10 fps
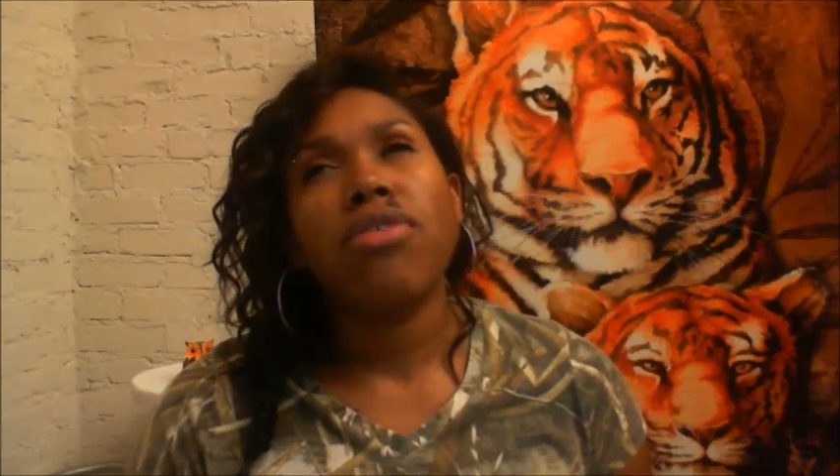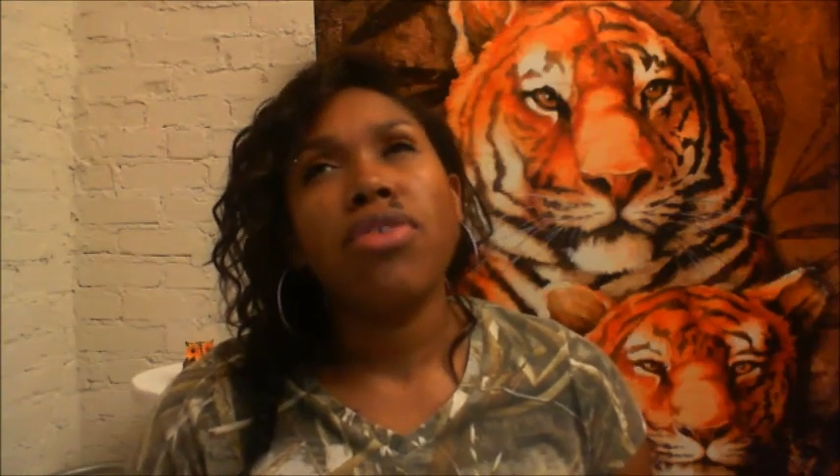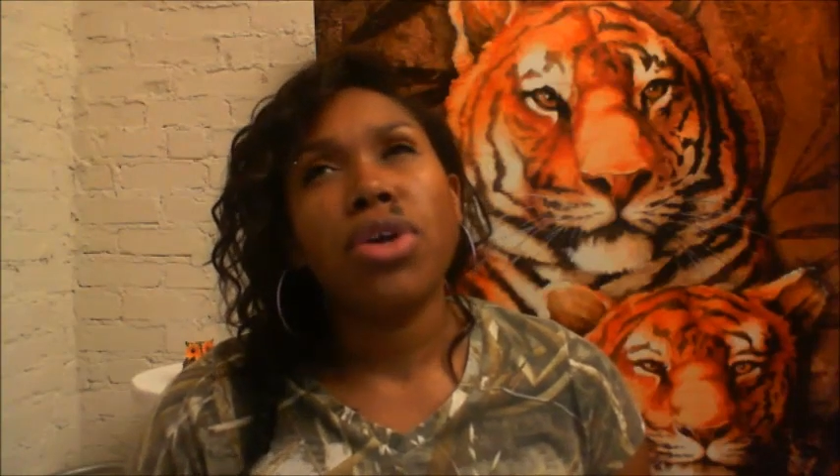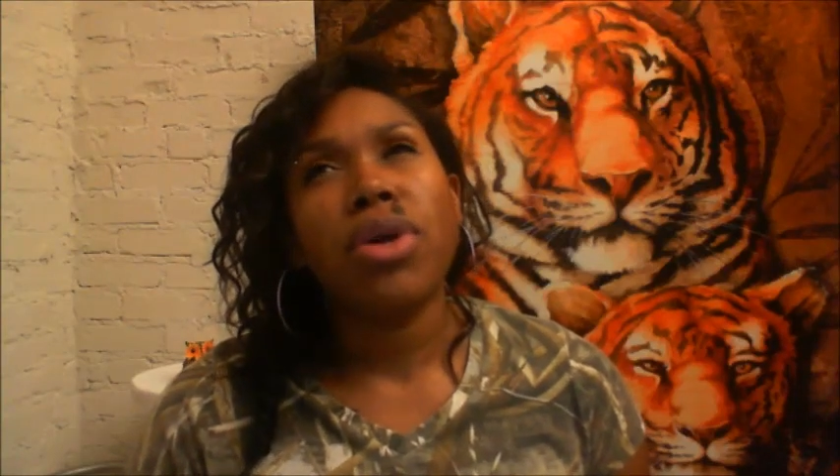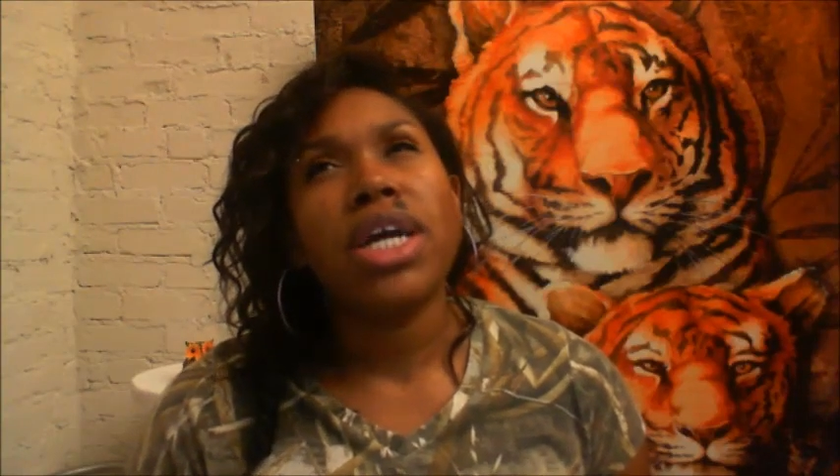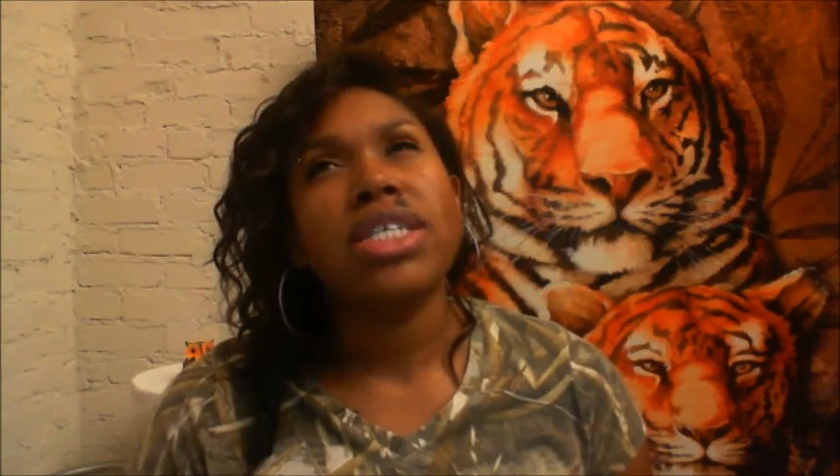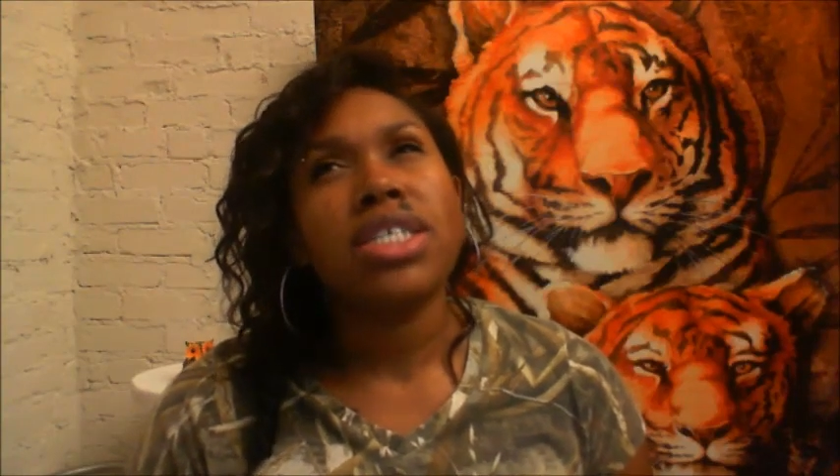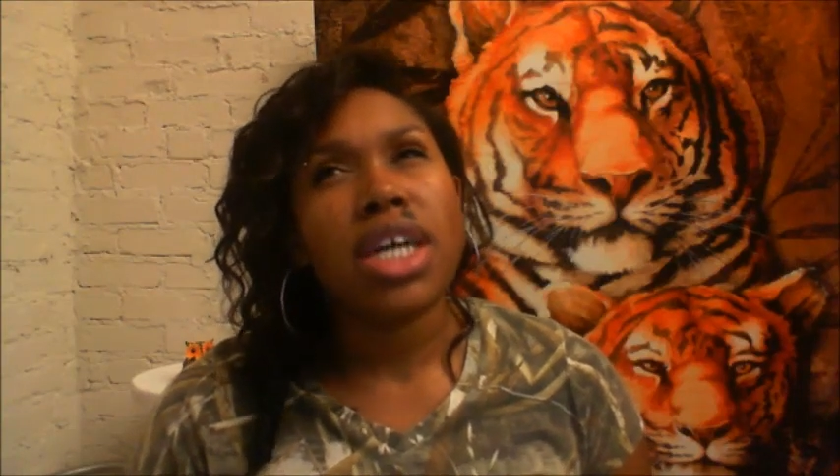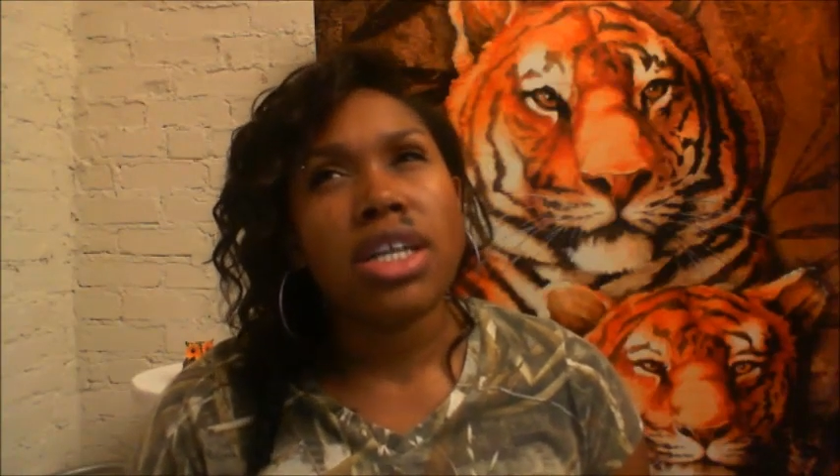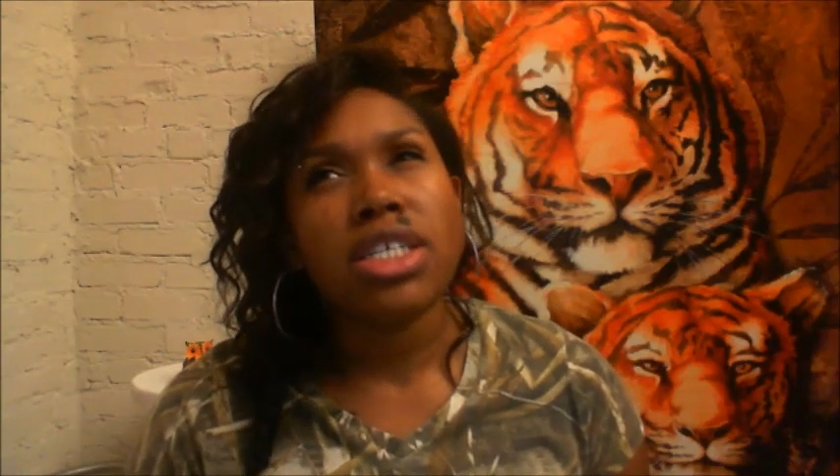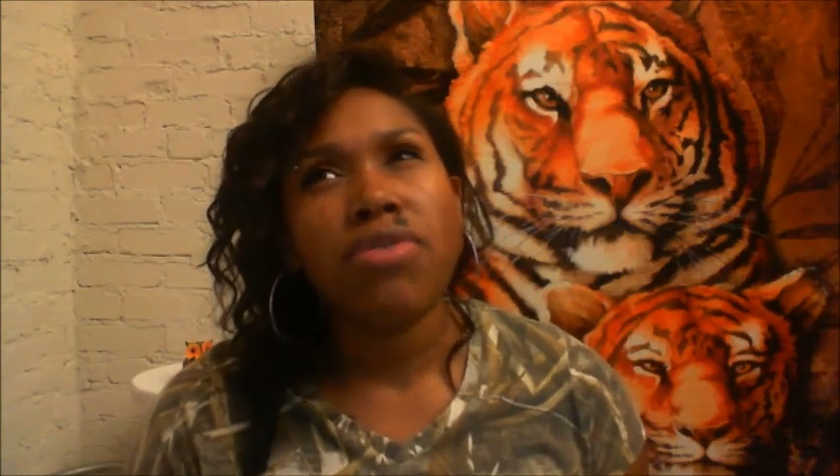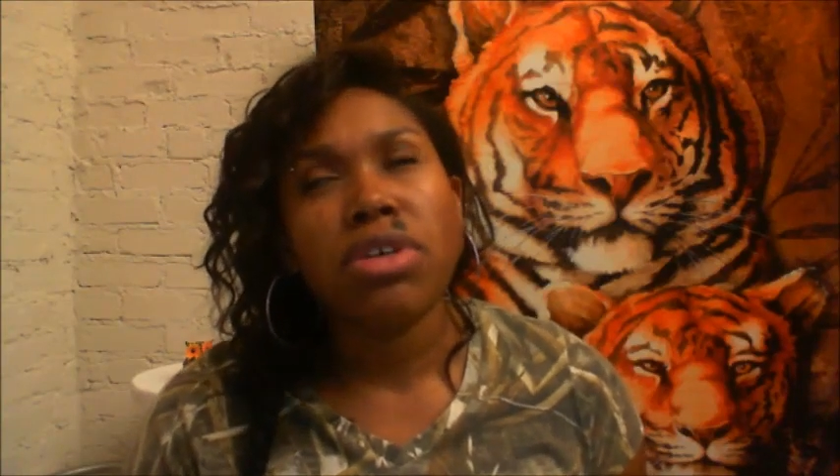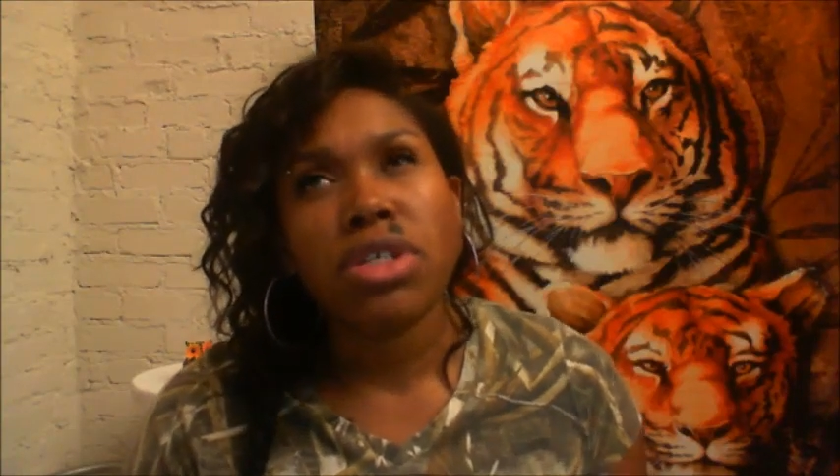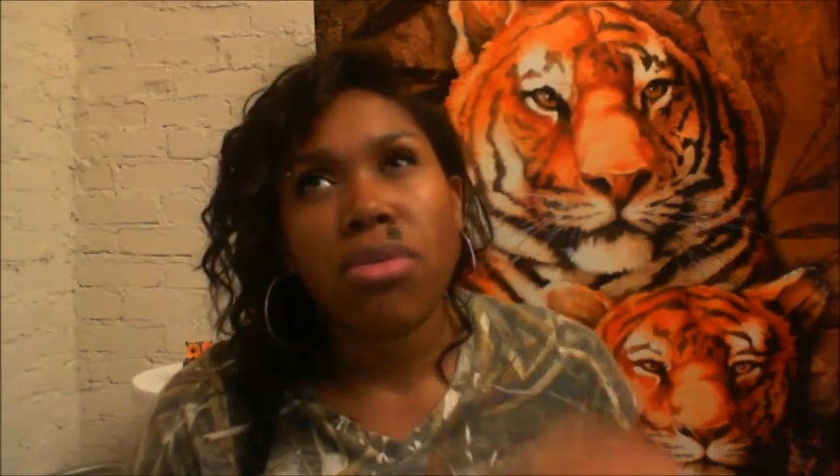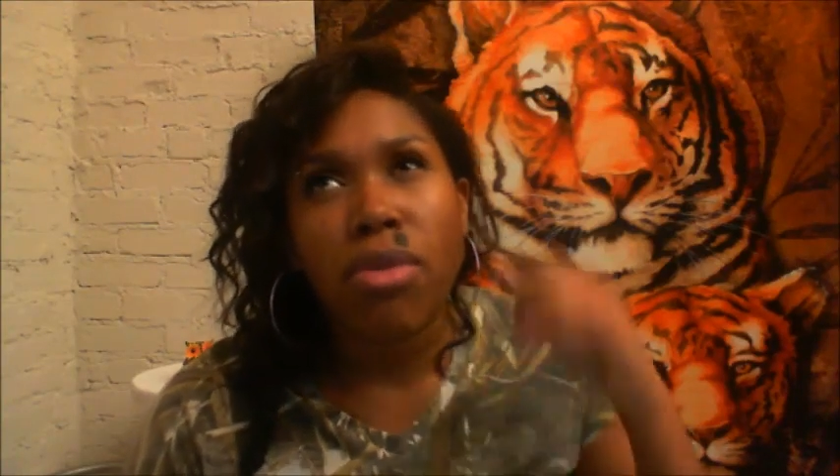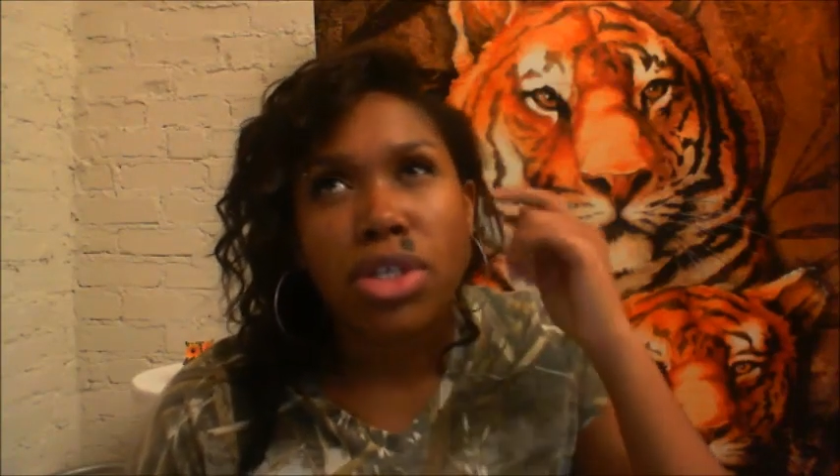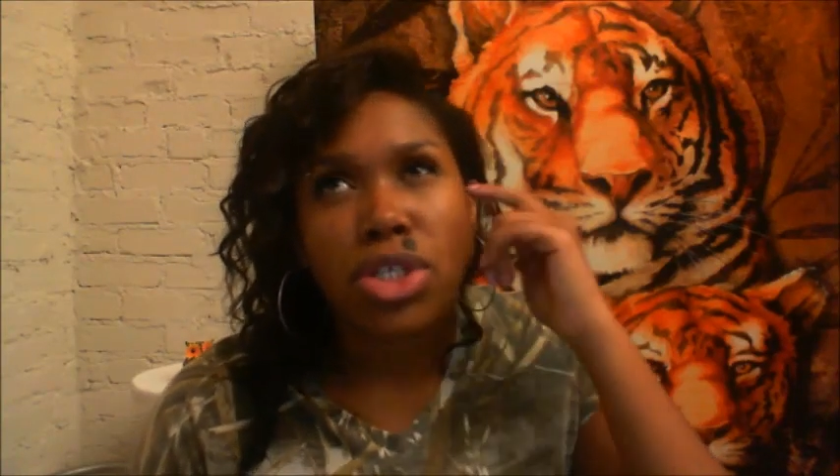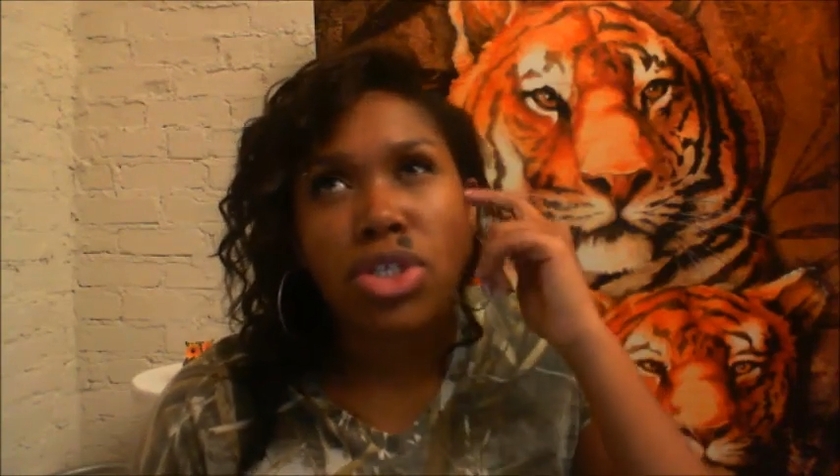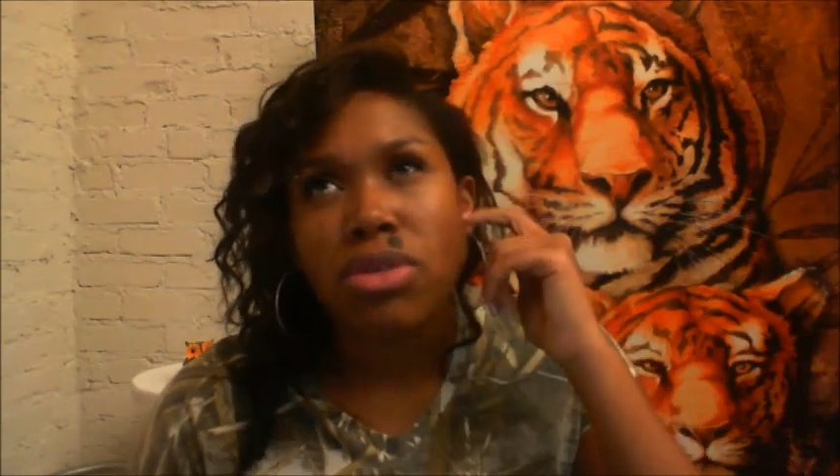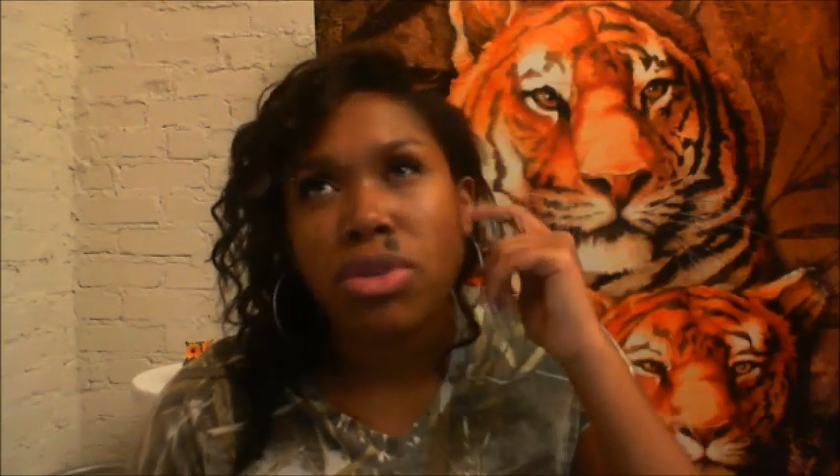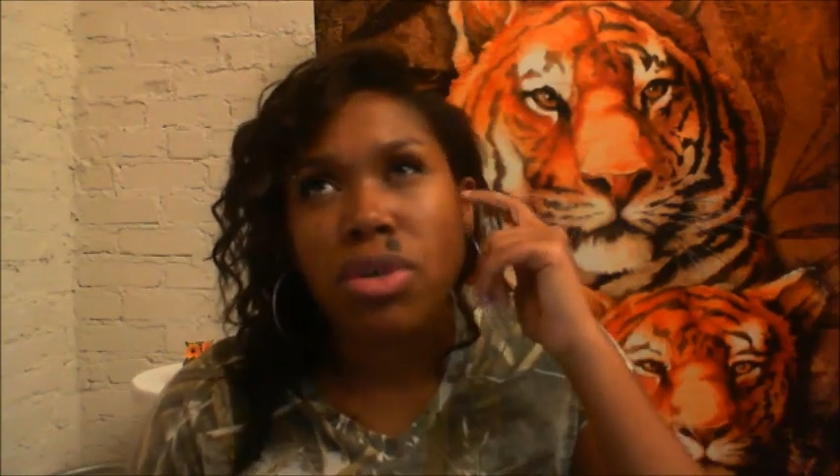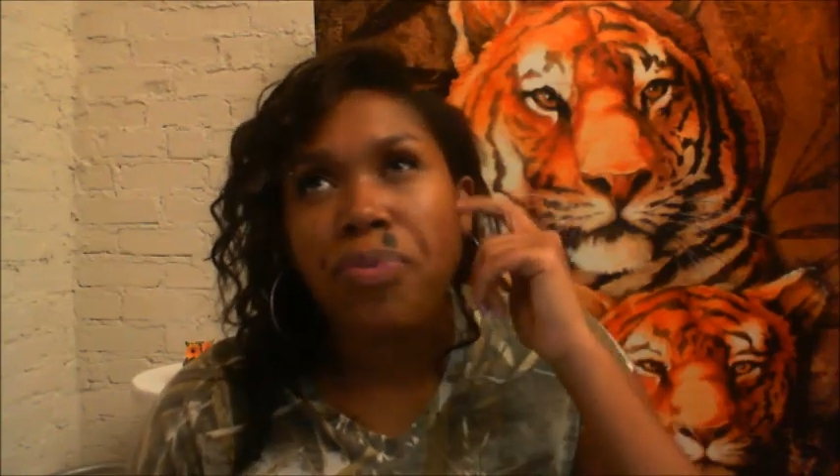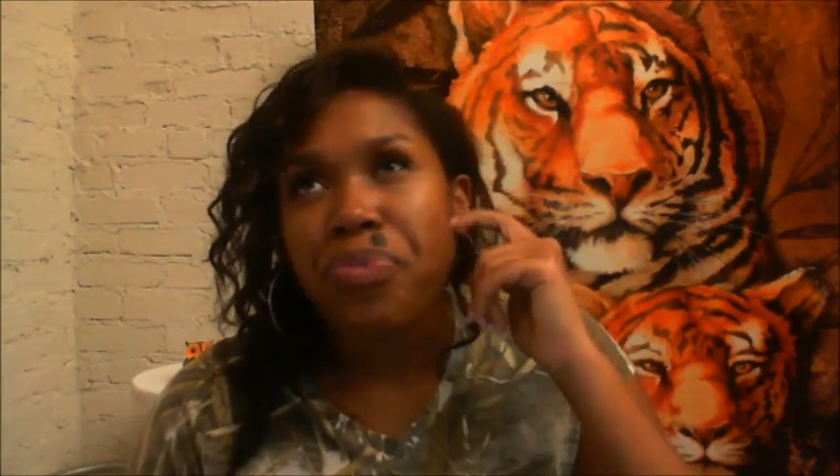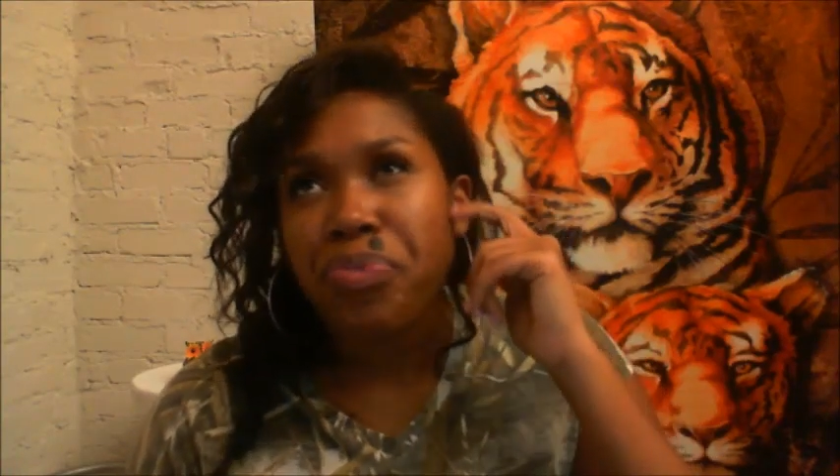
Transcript: of view and I said this for someone's general